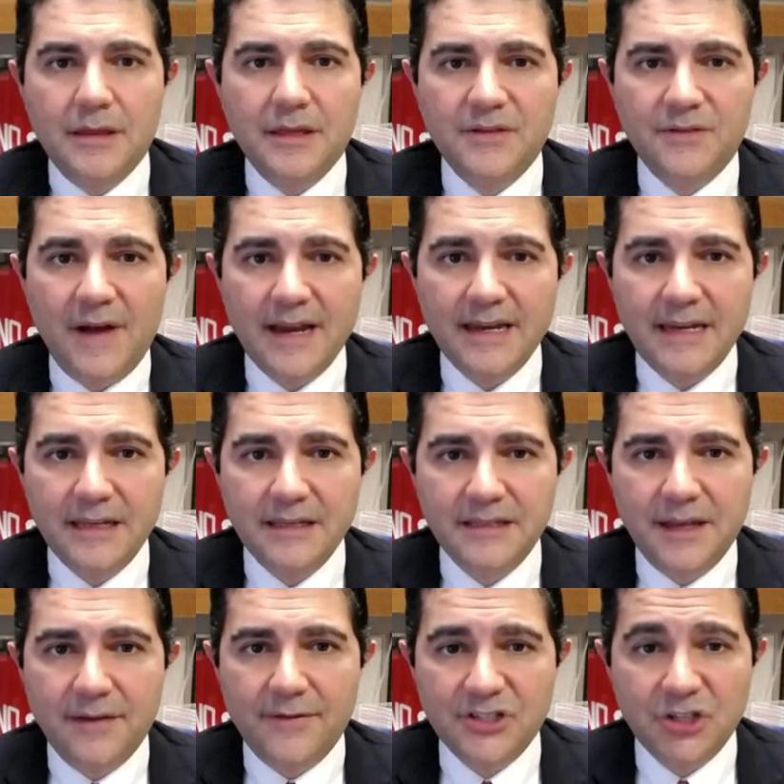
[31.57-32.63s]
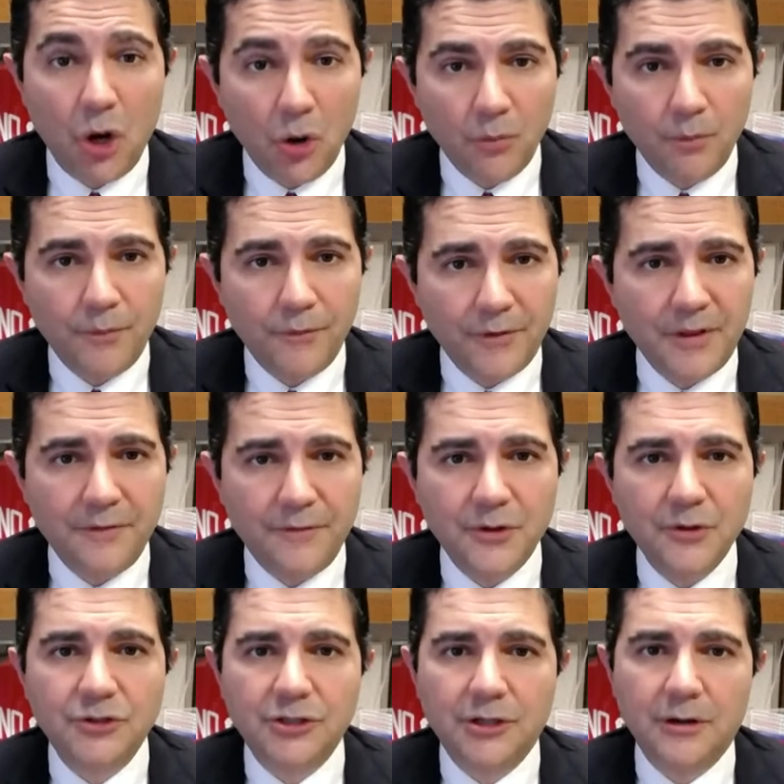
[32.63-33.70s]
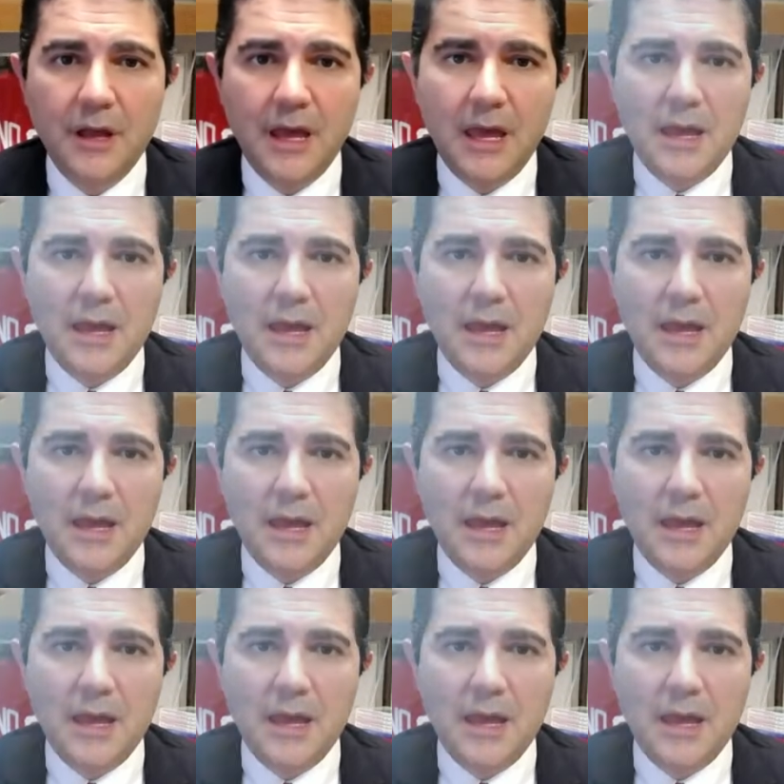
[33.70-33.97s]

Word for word: These findings give us hope for the future.